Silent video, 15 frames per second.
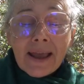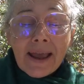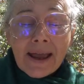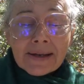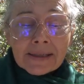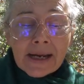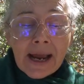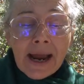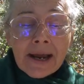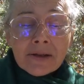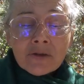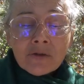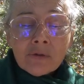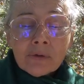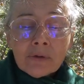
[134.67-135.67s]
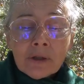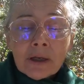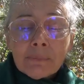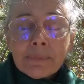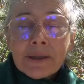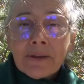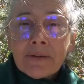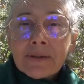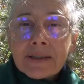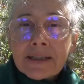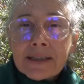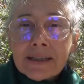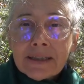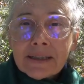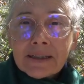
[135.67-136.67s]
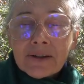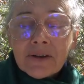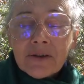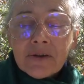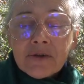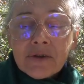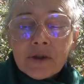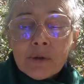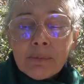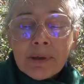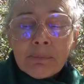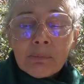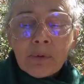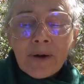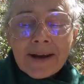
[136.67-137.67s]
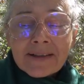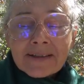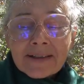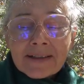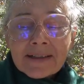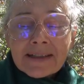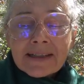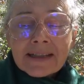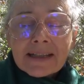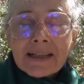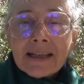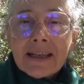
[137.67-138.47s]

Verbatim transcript: an astral ability to be present